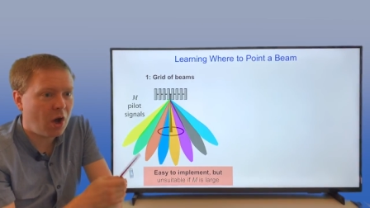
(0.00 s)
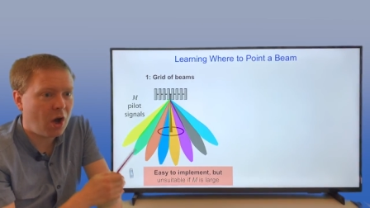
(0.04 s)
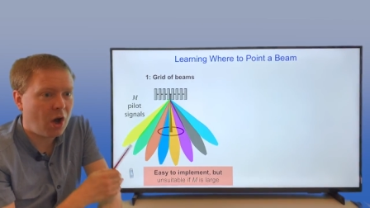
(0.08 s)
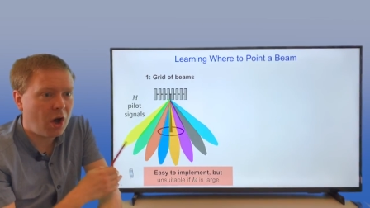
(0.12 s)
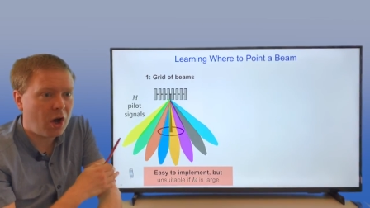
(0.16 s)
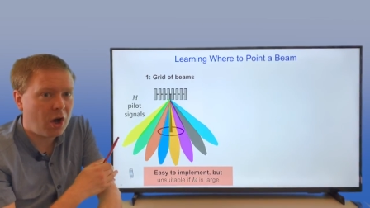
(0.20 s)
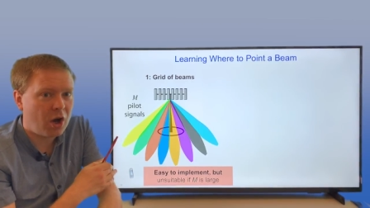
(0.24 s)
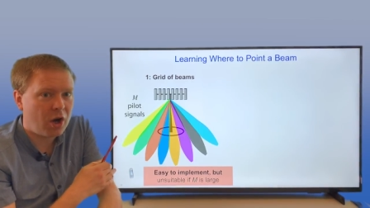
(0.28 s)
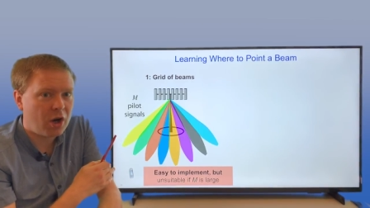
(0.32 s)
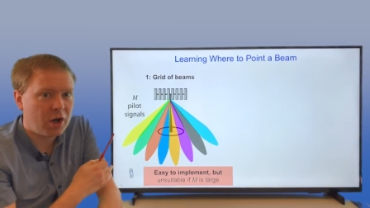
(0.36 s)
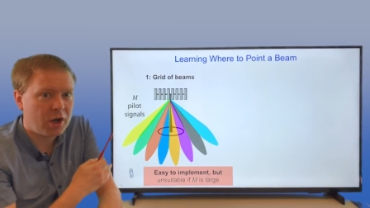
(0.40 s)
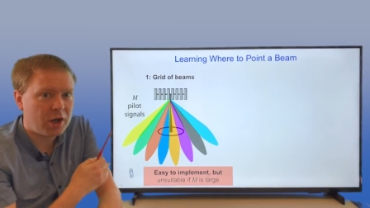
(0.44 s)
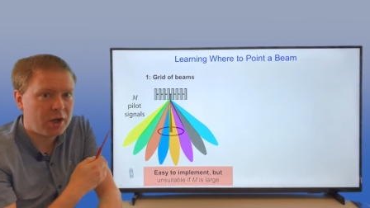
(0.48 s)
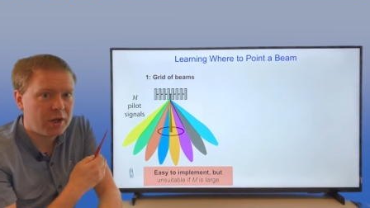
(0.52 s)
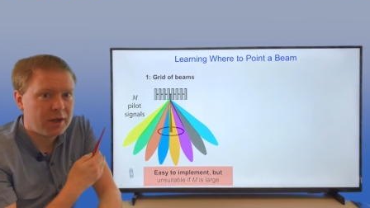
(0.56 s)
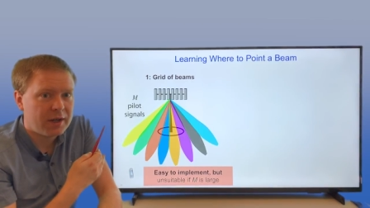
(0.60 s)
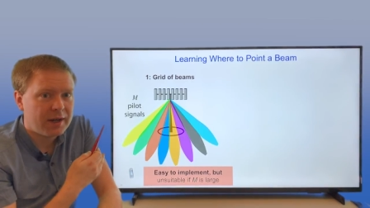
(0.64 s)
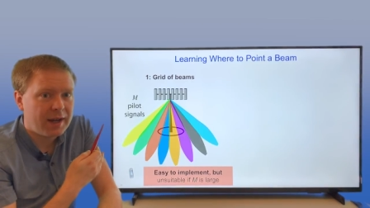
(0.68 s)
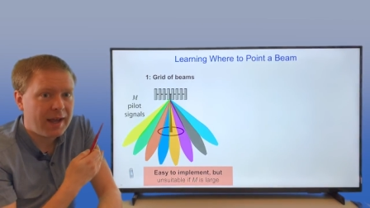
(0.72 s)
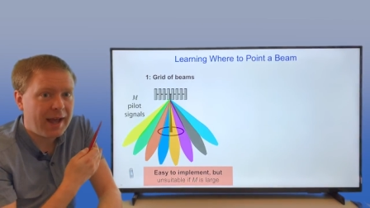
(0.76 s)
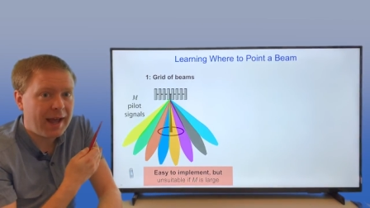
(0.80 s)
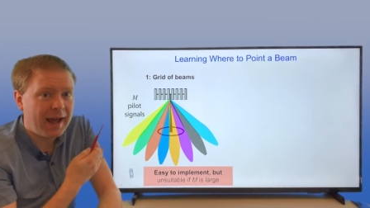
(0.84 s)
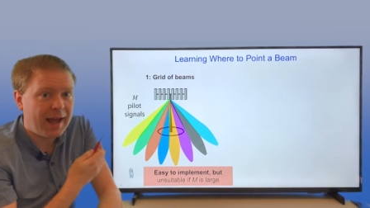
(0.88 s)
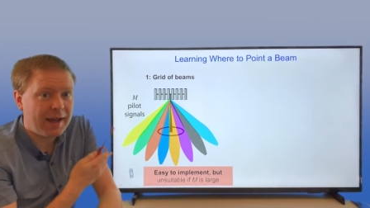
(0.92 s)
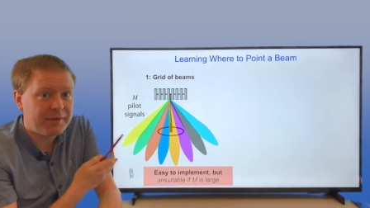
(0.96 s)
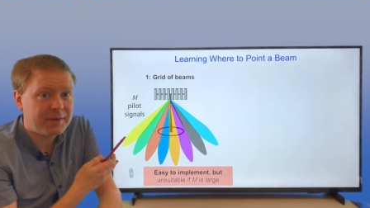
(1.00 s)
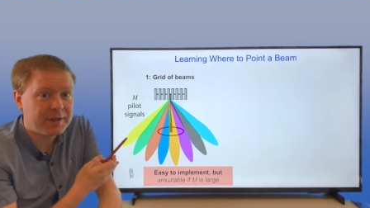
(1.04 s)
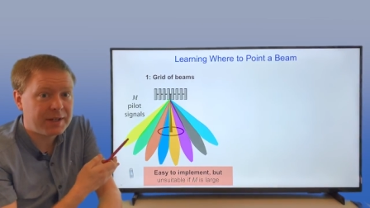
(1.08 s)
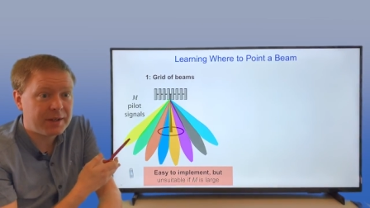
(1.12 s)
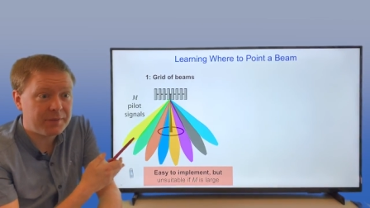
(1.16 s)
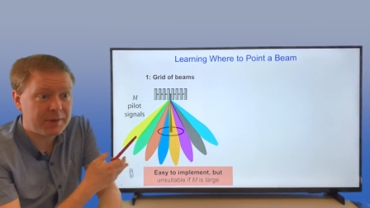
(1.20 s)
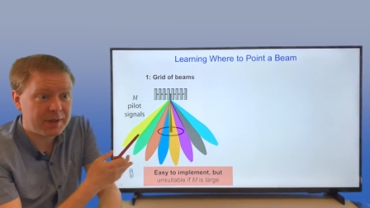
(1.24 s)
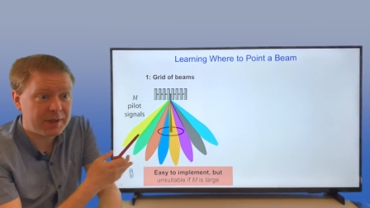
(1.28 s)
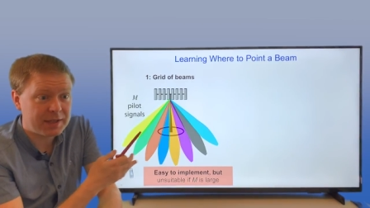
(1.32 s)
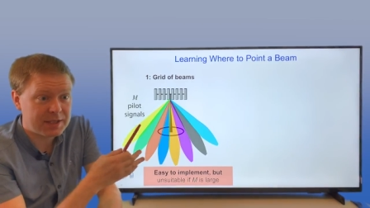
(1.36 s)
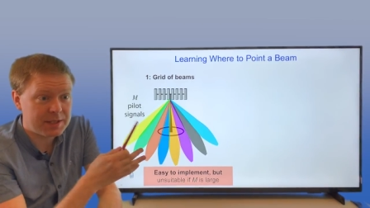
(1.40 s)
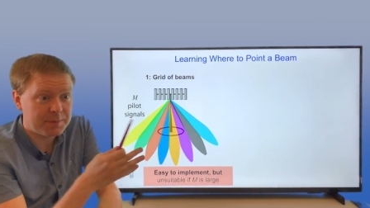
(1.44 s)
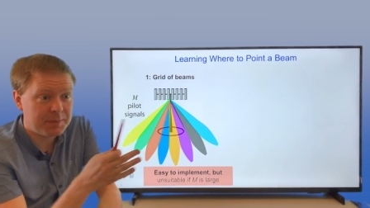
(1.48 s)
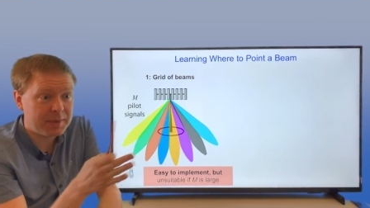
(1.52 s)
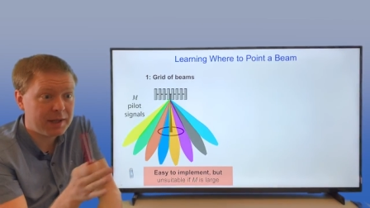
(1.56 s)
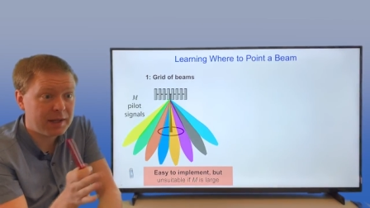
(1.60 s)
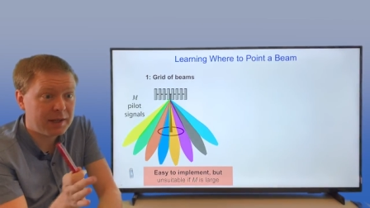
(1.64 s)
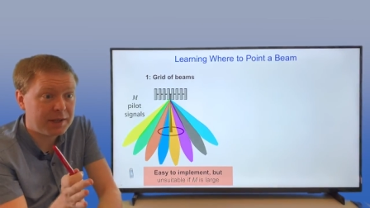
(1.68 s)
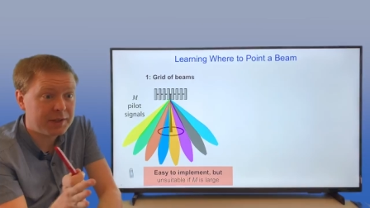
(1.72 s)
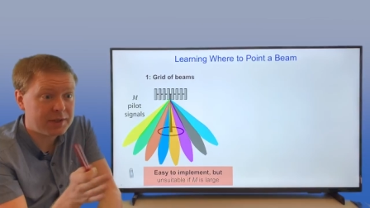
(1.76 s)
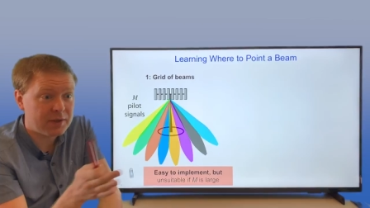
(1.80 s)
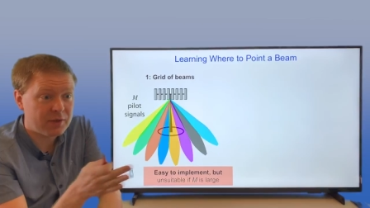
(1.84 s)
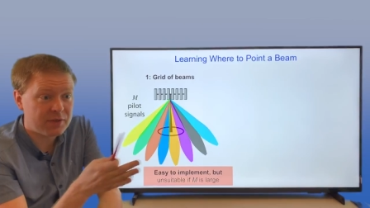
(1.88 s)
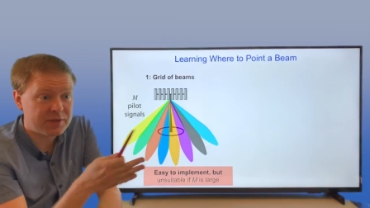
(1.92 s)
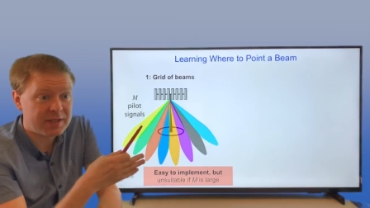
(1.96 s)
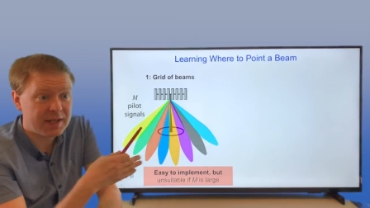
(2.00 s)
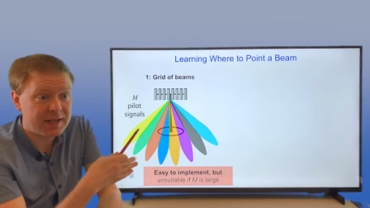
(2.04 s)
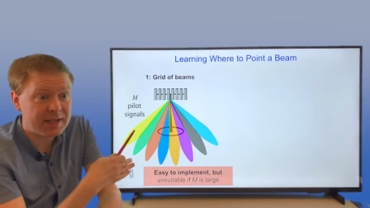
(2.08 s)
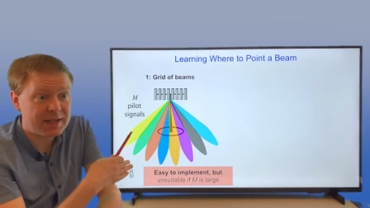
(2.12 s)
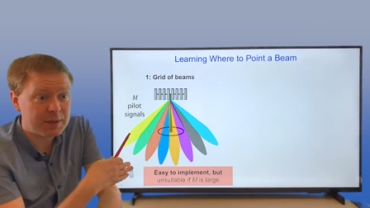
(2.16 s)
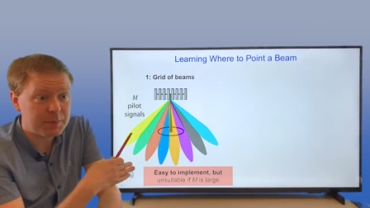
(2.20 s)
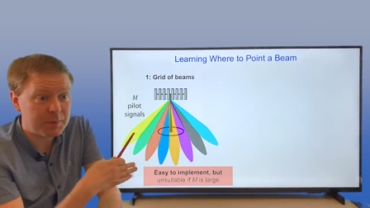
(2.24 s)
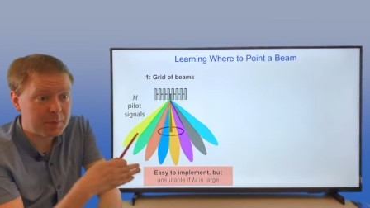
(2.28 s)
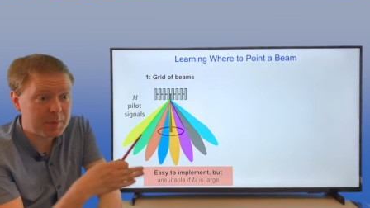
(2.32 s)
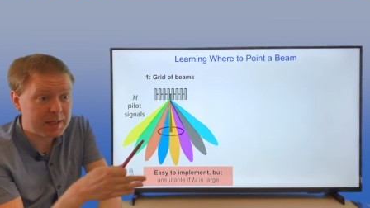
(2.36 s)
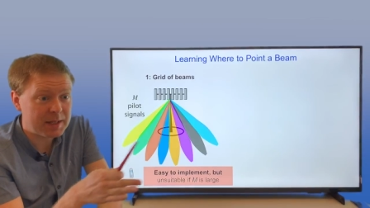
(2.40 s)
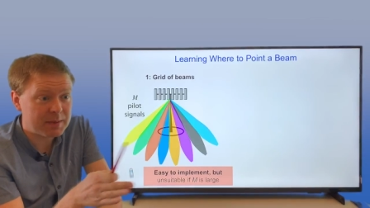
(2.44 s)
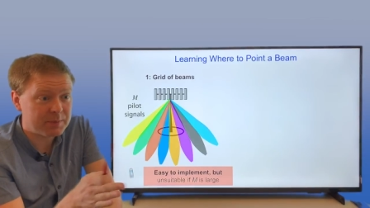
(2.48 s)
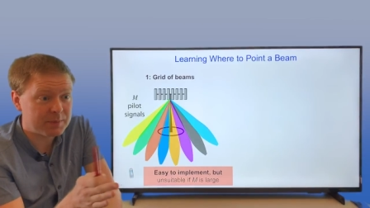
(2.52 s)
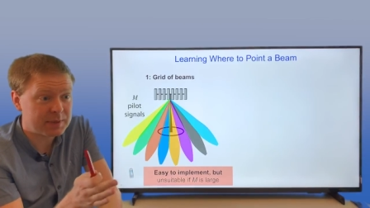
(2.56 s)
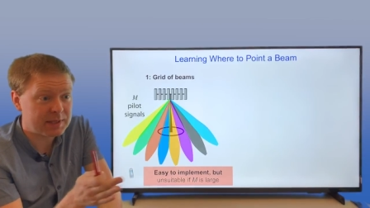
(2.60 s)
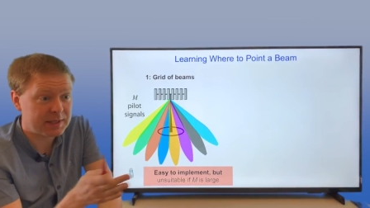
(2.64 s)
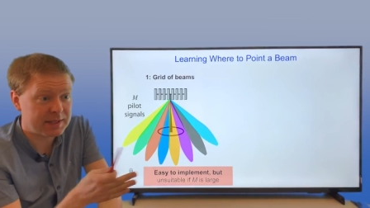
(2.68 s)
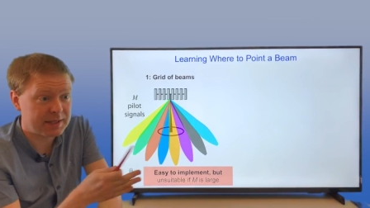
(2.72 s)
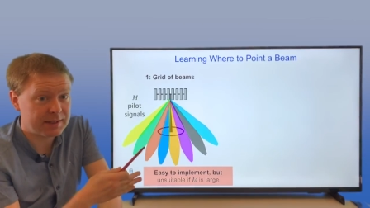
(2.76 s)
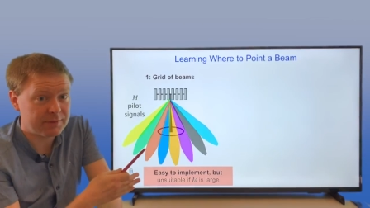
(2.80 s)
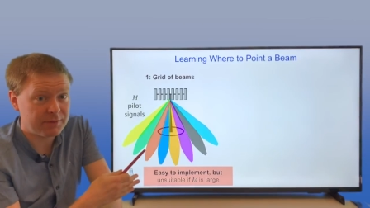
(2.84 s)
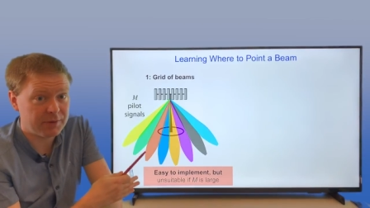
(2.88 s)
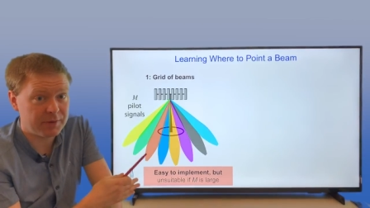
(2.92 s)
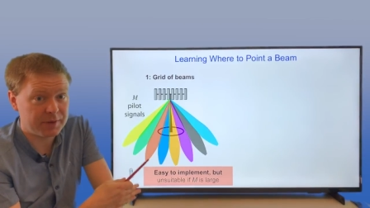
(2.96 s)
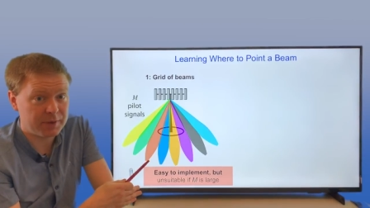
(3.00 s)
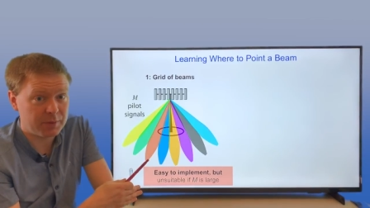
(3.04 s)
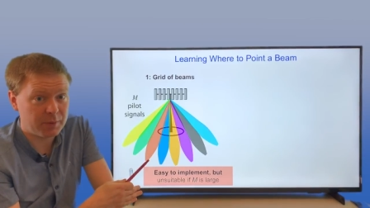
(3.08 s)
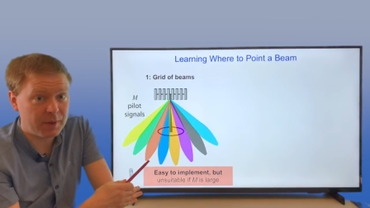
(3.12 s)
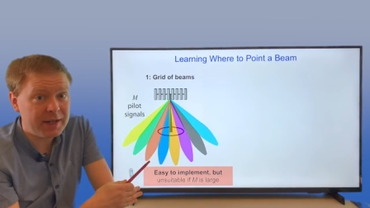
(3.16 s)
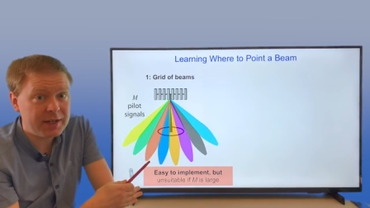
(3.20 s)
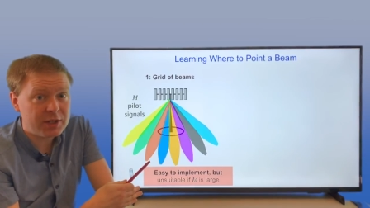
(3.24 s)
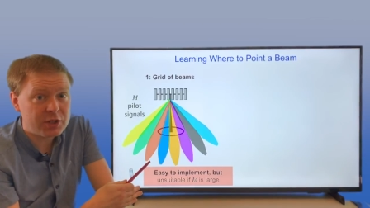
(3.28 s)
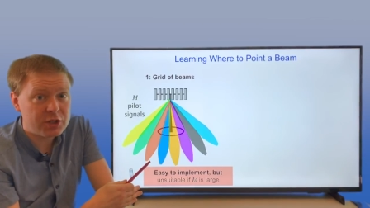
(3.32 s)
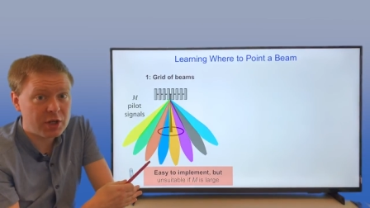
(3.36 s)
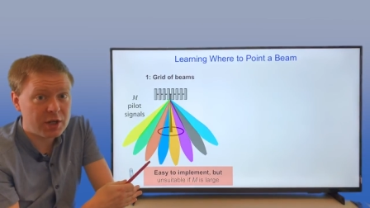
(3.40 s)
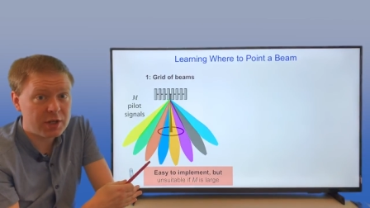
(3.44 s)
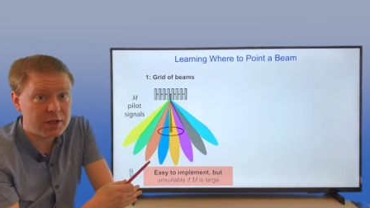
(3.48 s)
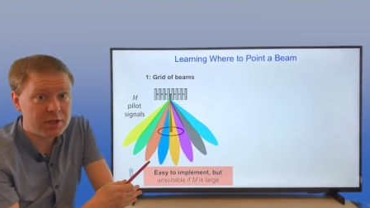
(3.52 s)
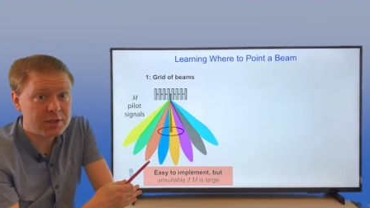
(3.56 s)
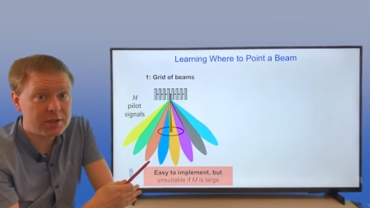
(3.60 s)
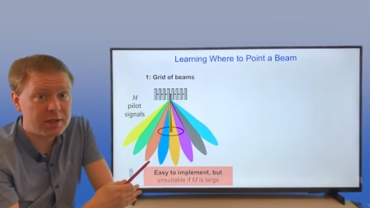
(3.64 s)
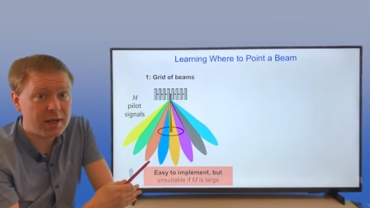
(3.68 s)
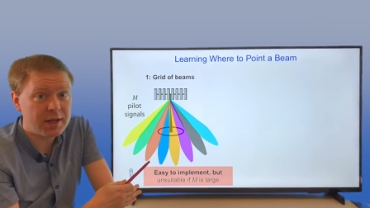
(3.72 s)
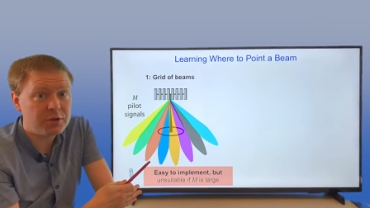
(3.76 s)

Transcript: are having the flexibility of sending beams in different directions,